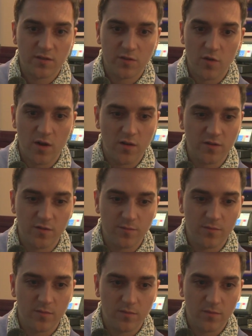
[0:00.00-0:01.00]
sort out
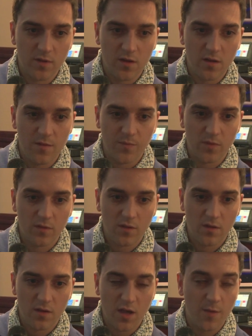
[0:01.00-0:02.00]
some
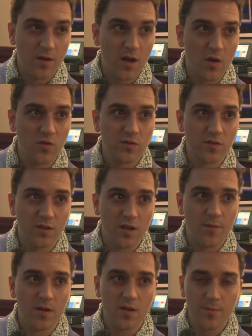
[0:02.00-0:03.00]
gaming house in
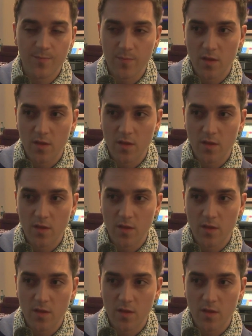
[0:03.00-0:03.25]
Yemeni.